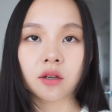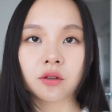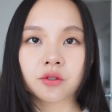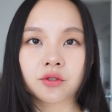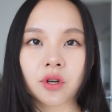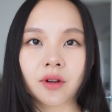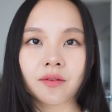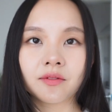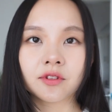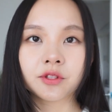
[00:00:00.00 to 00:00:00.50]
You
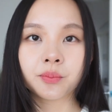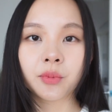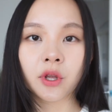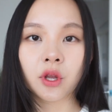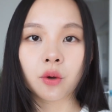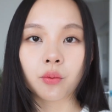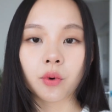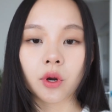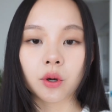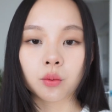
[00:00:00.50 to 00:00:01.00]
still have this
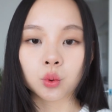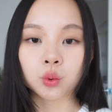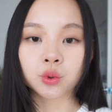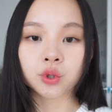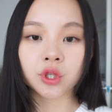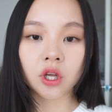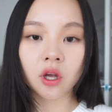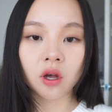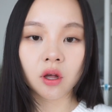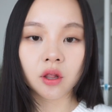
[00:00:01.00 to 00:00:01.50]
pink red
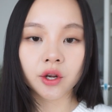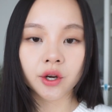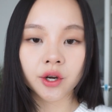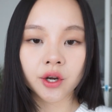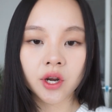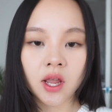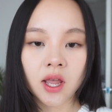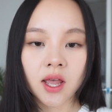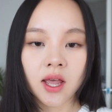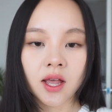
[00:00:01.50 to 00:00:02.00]
rosy
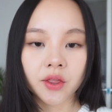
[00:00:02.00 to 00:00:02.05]
color.